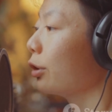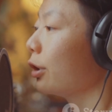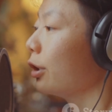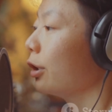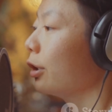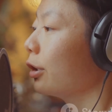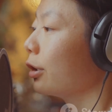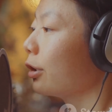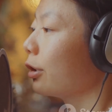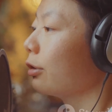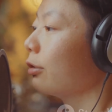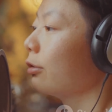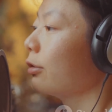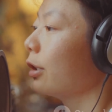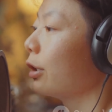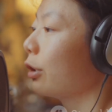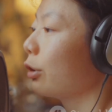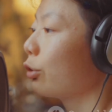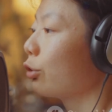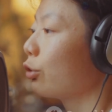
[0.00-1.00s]
Speaking.
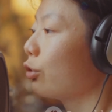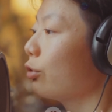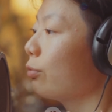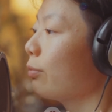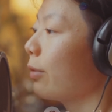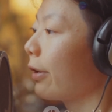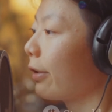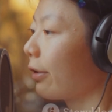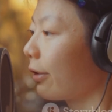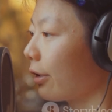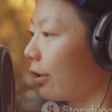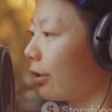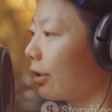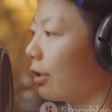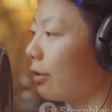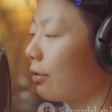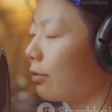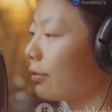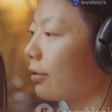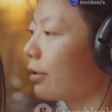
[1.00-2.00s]
Unleash your
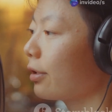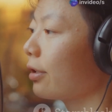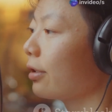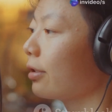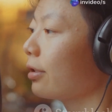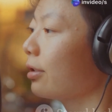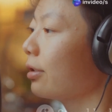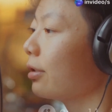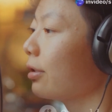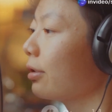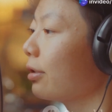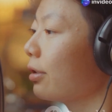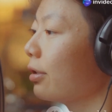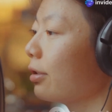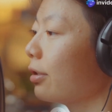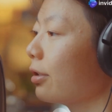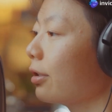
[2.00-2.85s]
inner chatterbox.